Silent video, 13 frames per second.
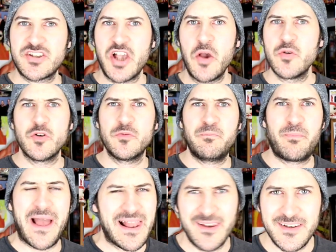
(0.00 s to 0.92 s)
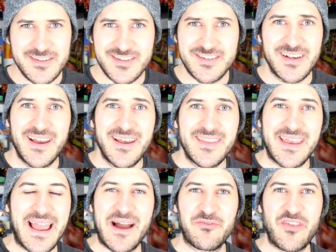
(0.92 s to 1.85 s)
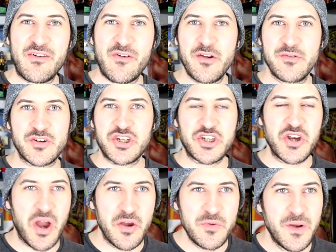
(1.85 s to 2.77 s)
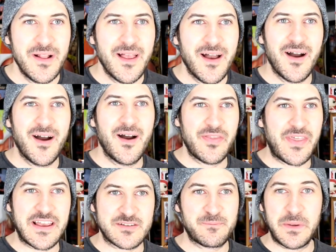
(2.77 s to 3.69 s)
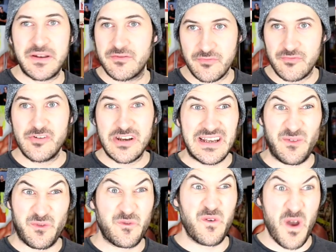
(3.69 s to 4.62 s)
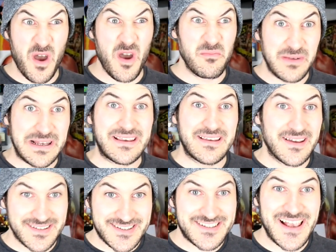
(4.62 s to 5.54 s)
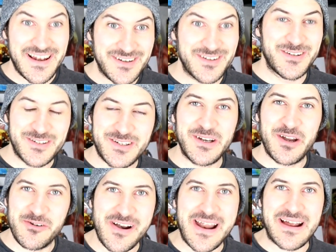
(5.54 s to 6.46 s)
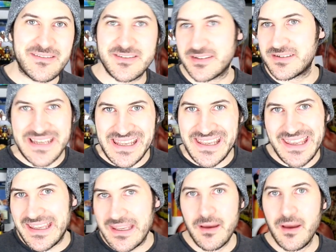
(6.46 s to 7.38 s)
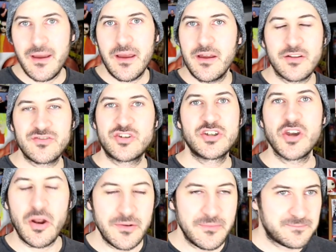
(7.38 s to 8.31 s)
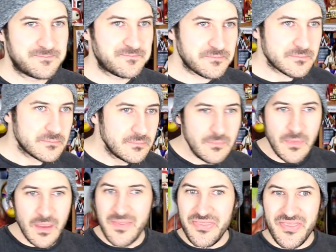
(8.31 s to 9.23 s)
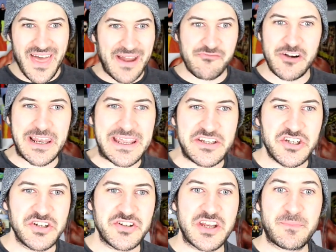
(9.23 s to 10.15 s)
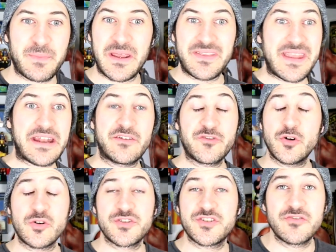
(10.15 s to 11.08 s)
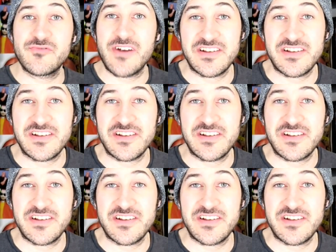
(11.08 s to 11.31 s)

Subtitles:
Total Bellas. They have their own show that's been really firmly centered around Nikki and John and that relationship. And then, of course, at